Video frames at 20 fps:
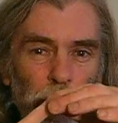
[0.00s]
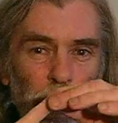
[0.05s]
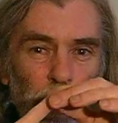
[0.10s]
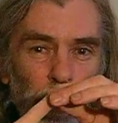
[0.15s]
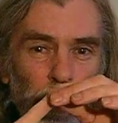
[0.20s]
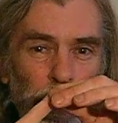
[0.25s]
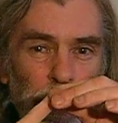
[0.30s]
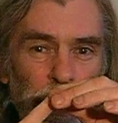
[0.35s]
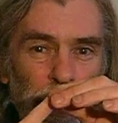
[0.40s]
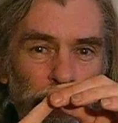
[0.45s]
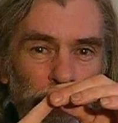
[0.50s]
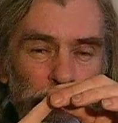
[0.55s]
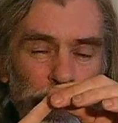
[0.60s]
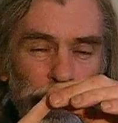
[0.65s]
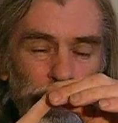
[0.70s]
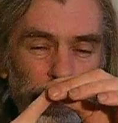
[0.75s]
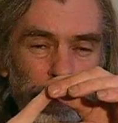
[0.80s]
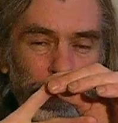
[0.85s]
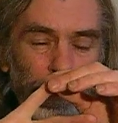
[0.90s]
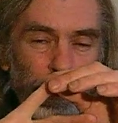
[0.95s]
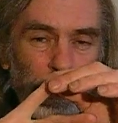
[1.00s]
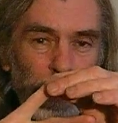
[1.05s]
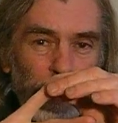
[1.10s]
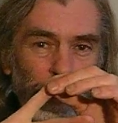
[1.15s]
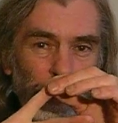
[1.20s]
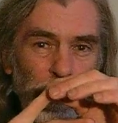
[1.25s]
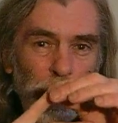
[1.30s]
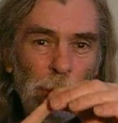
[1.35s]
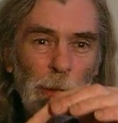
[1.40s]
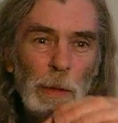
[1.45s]
we have
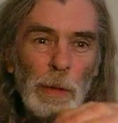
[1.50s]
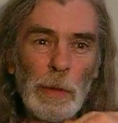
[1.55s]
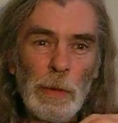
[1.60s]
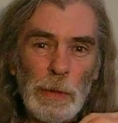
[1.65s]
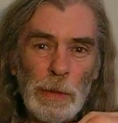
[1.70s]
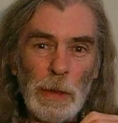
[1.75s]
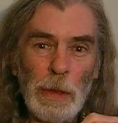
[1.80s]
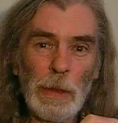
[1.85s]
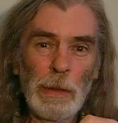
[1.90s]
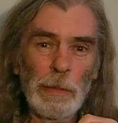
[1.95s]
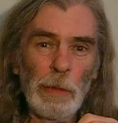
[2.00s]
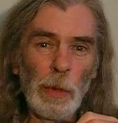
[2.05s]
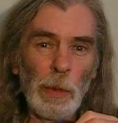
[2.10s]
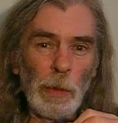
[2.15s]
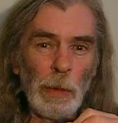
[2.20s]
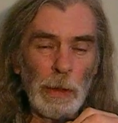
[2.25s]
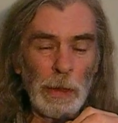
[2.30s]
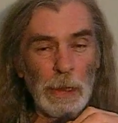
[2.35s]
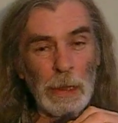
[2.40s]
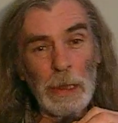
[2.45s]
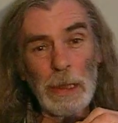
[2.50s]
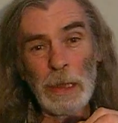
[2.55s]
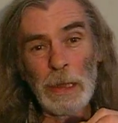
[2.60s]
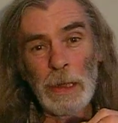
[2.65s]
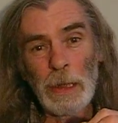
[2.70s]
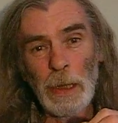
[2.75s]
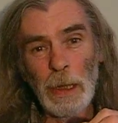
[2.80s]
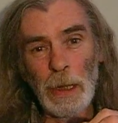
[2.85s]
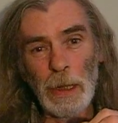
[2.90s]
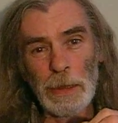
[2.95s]
those that have already
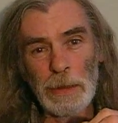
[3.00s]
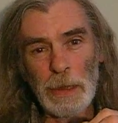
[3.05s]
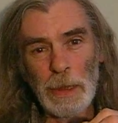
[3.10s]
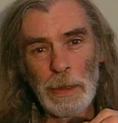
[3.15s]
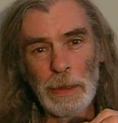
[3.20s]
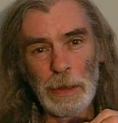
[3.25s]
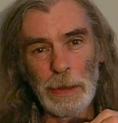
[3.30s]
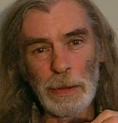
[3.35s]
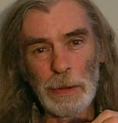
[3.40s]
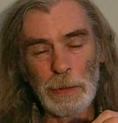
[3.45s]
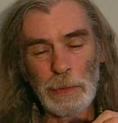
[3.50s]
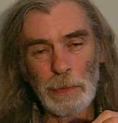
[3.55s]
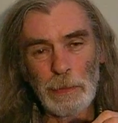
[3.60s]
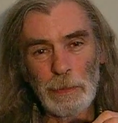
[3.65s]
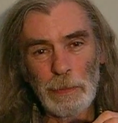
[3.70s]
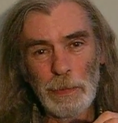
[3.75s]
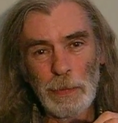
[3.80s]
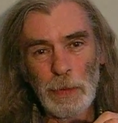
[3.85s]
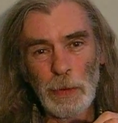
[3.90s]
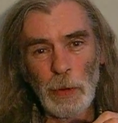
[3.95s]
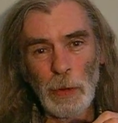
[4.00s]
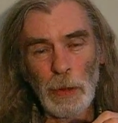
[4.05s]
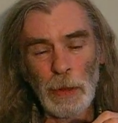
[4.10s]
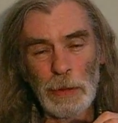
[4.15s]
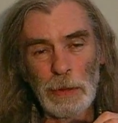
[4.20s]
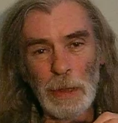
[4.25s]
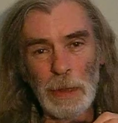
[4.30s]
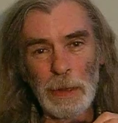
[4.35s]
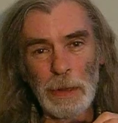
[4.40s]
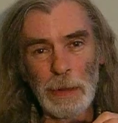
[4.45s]
ascended, your
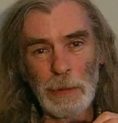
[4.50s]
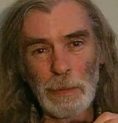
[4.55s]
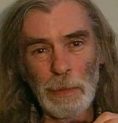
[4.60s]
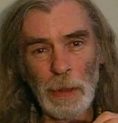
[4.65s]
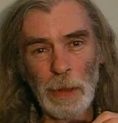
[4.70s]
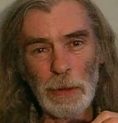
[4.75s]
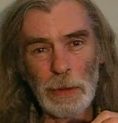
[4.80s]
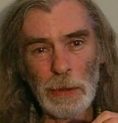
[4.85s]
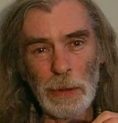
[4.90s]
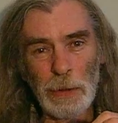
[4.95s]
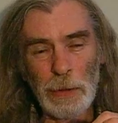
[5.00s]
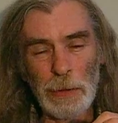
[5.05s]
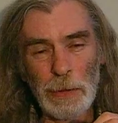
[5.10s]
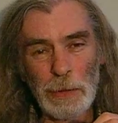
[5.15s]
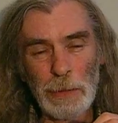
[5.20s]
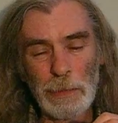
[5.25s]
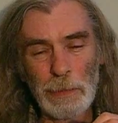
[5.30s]
ascended masters.